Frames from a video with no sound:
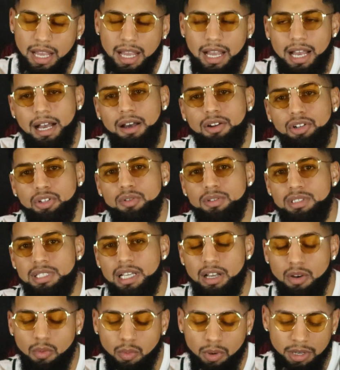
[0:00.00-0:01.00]
How do you
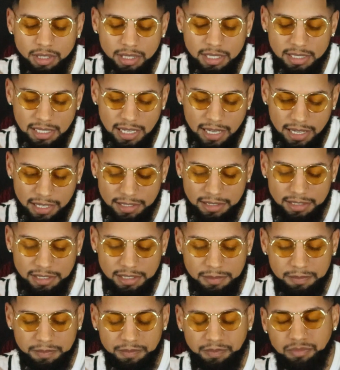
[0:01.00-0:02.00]
tell? What are the
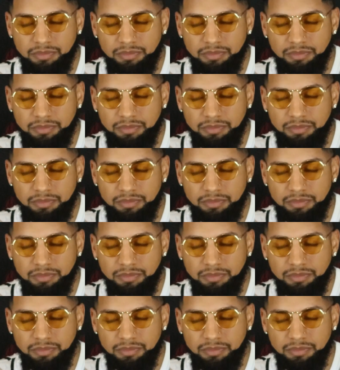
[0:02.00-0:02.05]
signs?